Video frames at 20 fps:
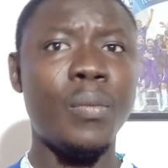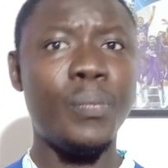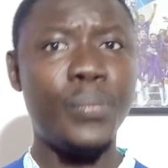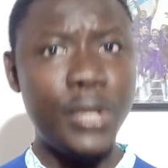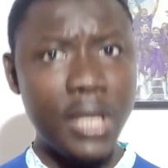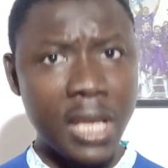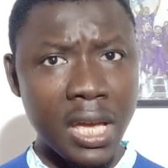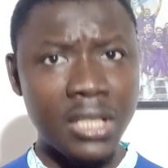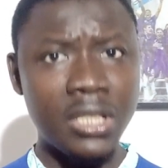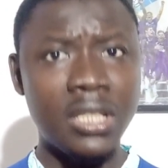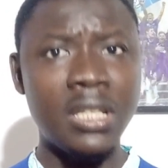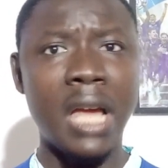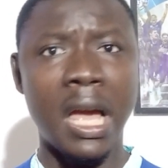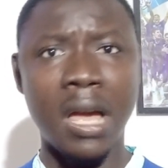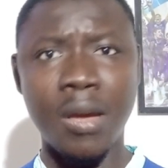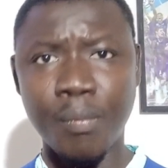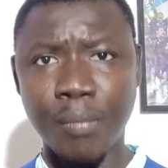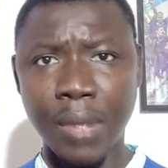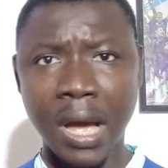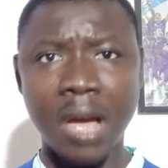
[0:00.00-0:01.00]
PSG
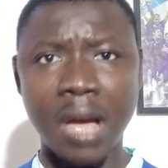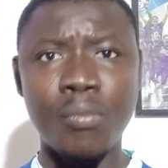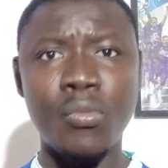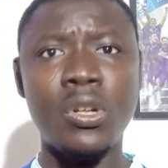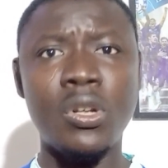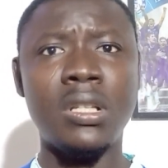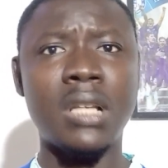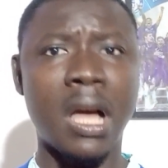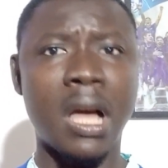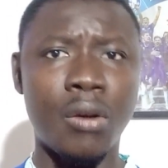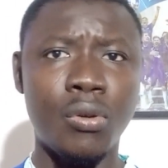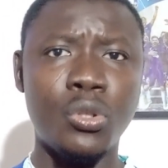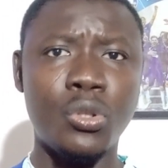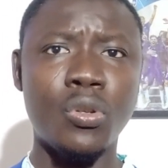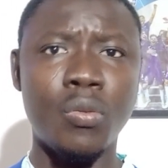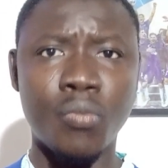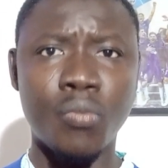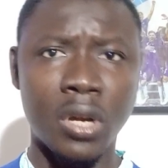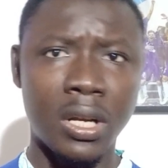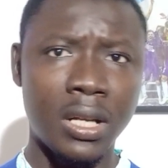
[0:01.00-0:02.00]
and Bayern Munich are also
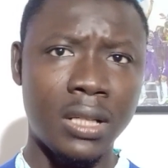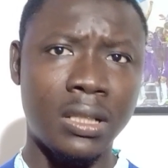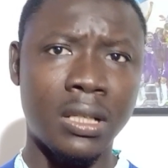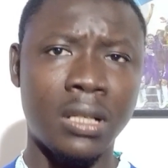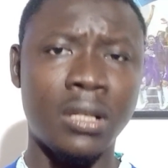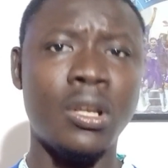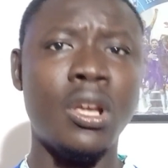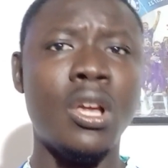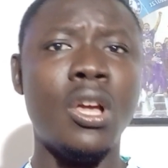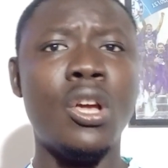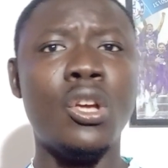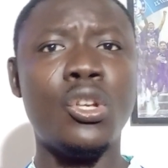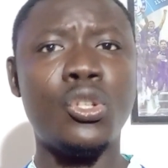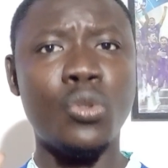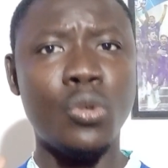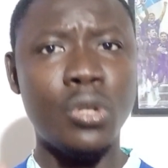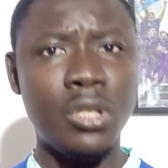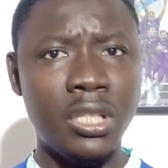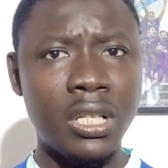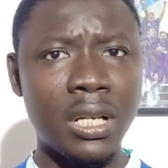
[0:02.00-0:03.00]
monitoring.
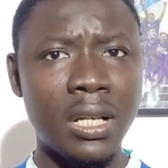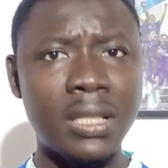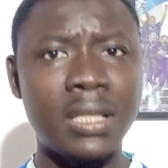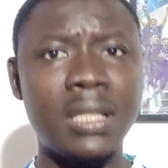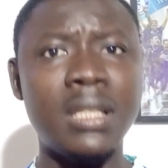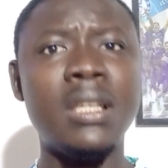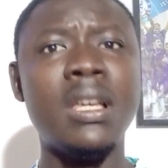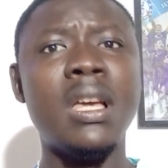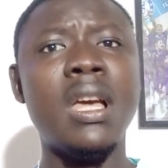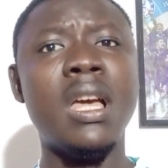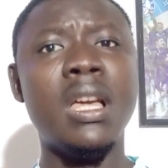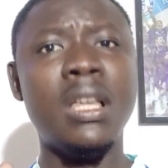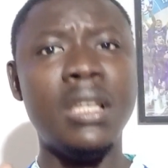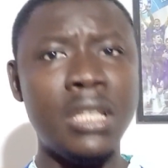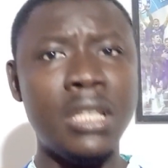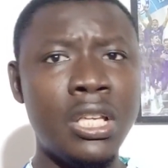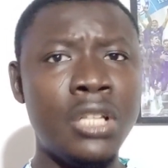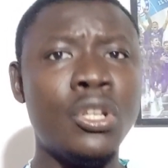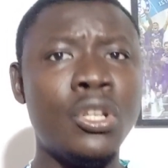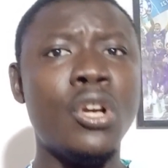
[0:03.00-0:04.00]
So Chelsea
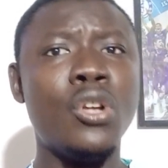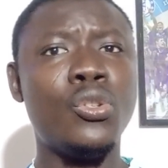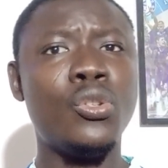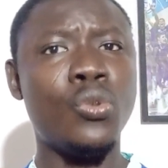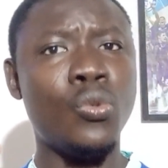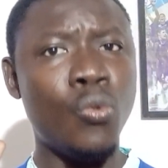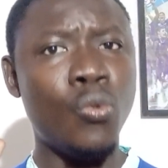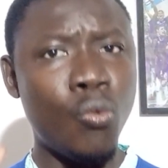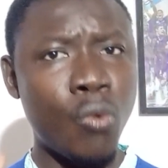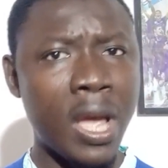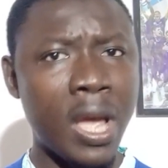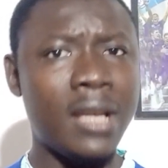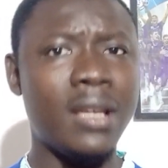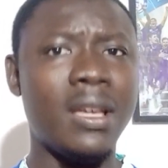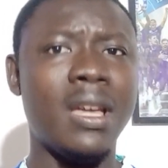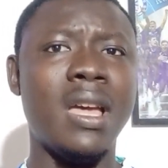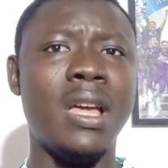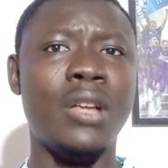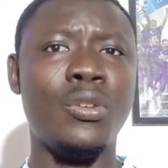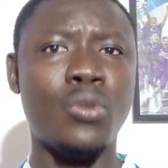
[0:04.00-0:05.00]
need to work
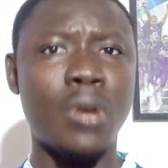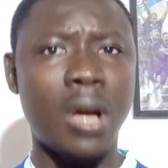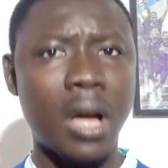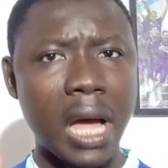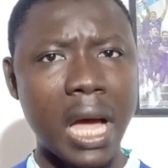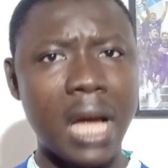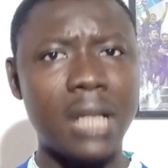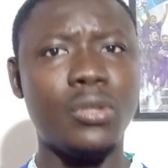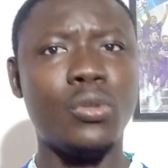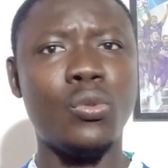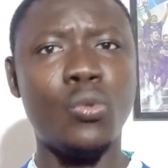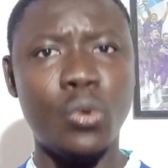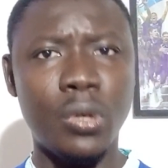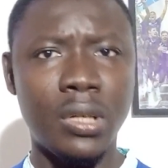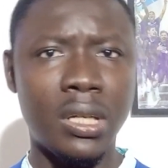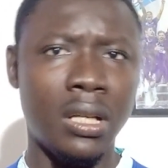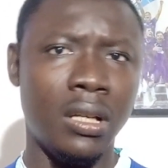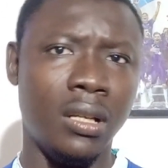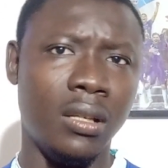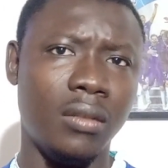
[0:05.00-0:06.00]
and to act
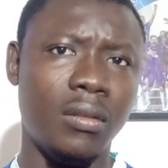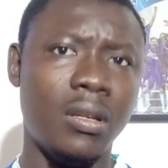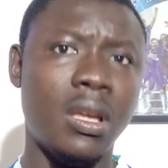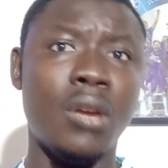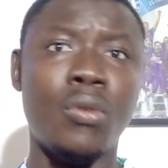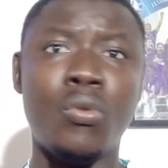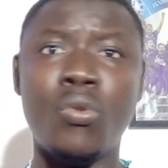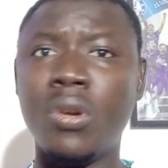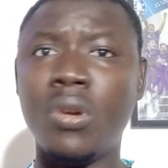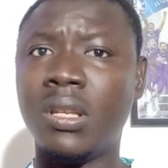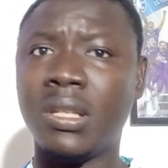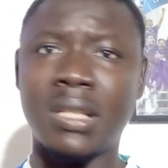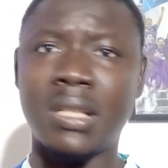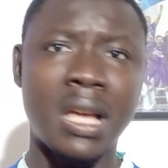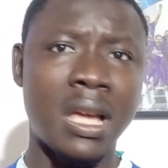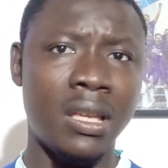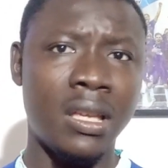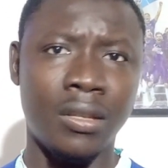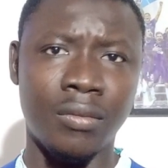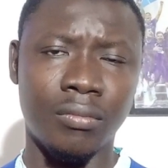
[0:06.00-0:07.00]
quickly and go and
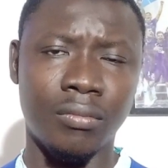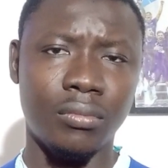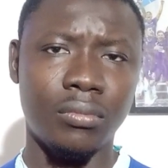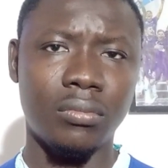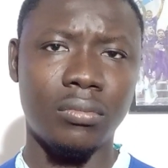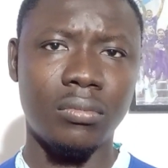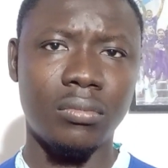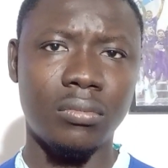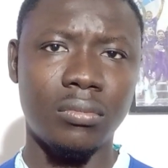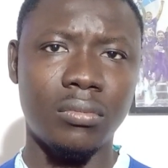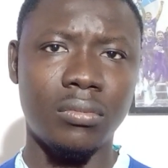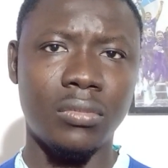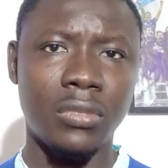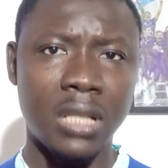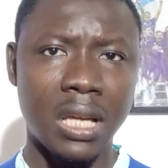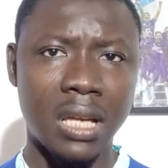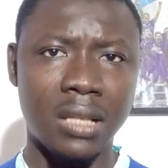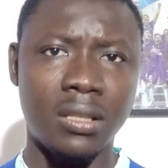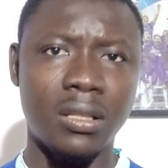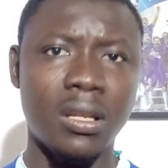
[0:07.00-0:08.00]
sign him.
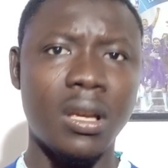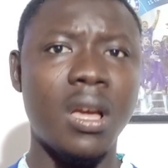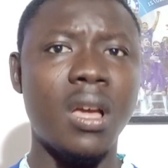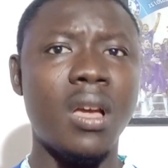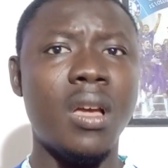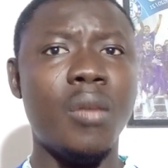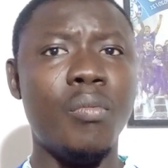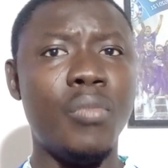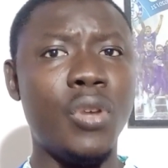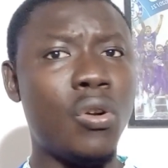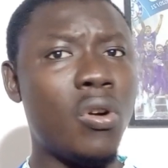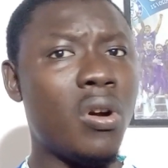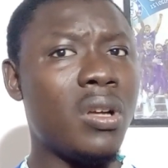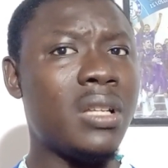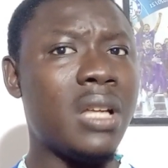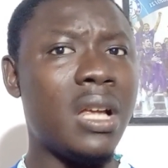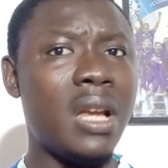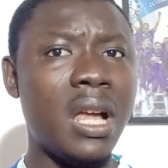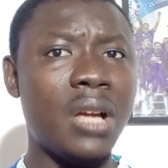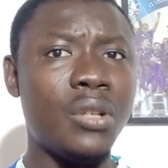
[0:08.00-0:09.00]
Yes, because
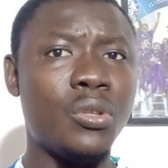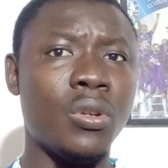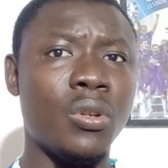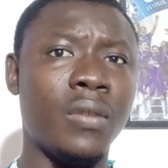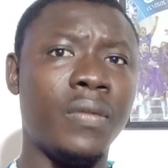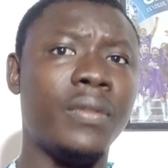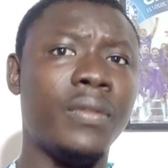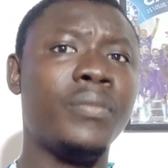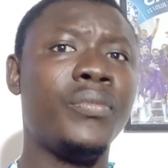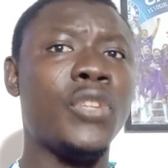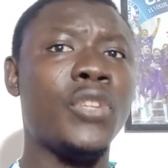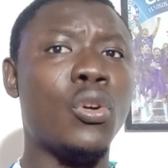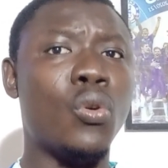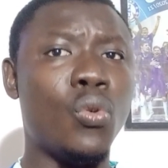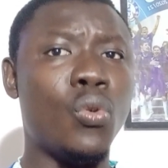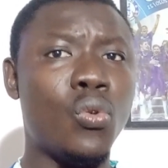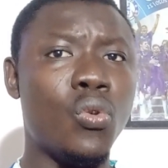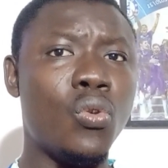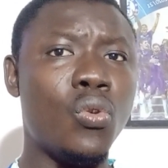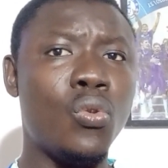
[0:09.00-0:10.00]
the likes of
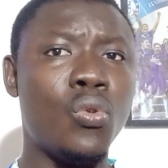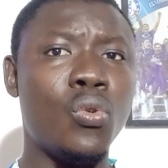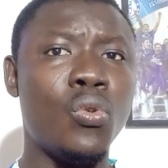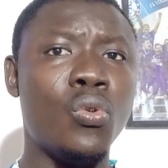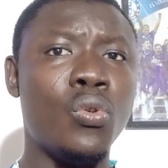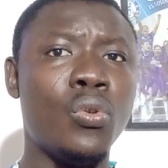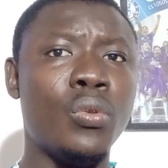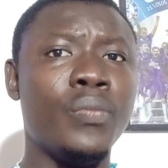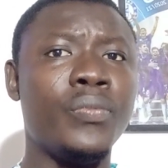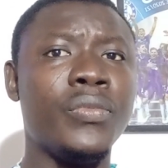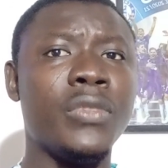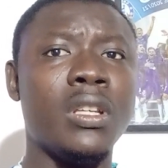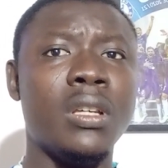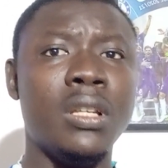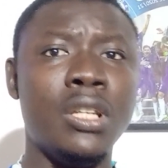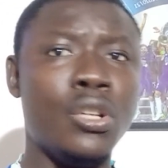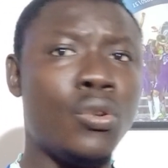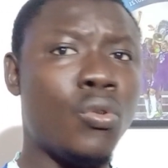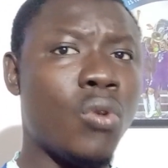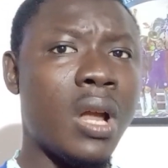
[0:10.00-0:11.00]
Nkunku,
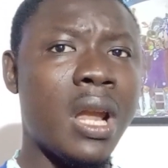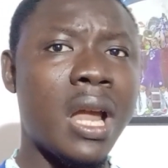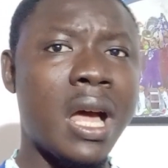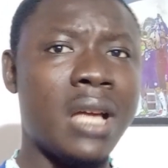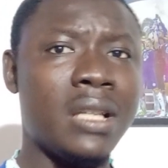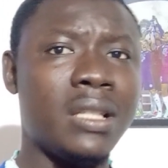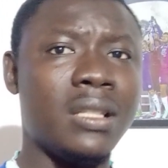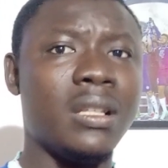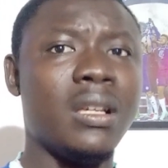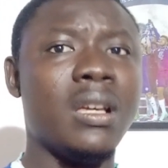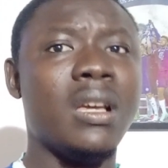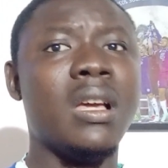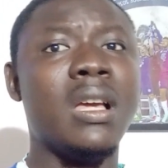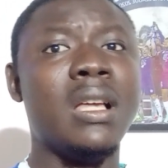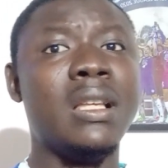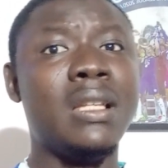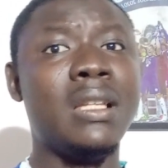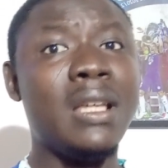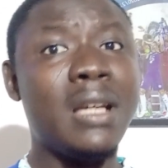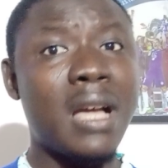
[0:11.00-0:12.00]
Nicolas,
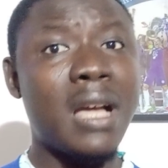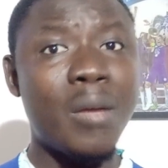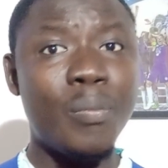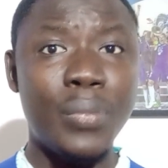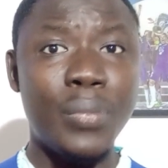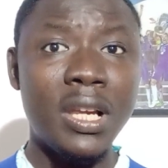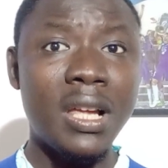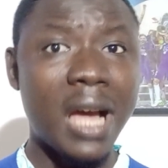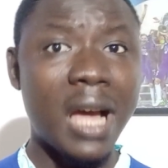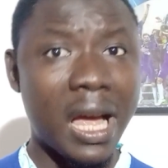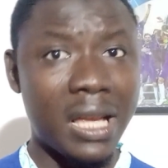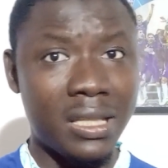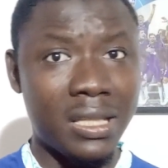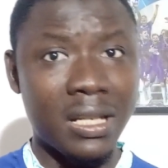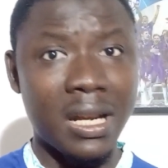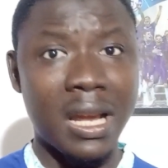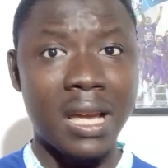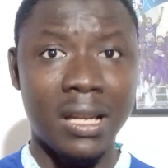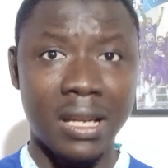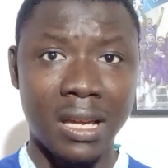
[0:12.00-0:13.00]
they can play as
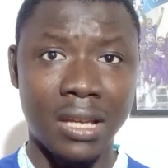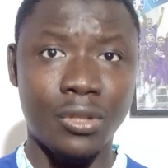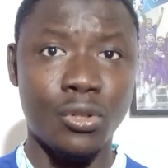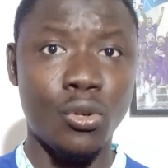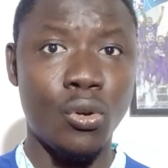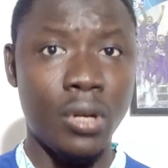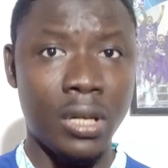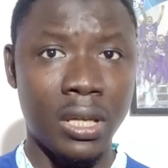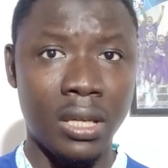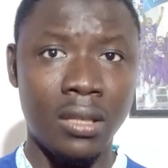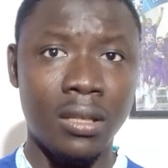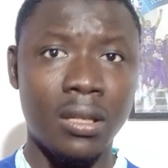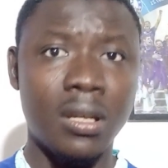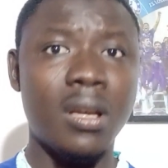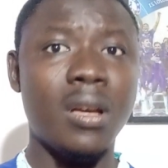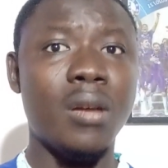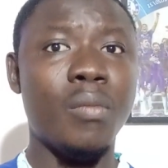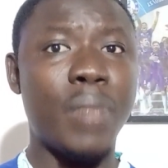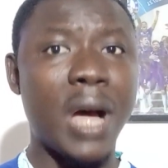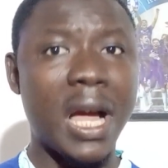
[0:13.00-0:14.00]
strikers, okay,
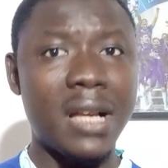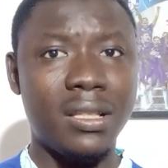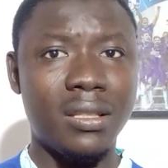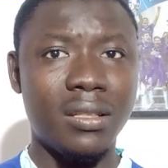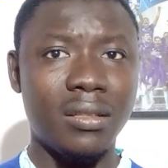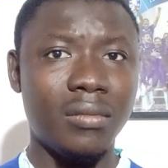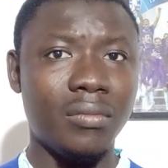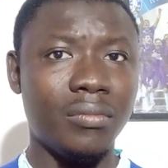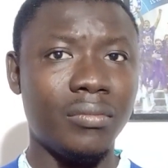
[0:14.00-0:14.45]
but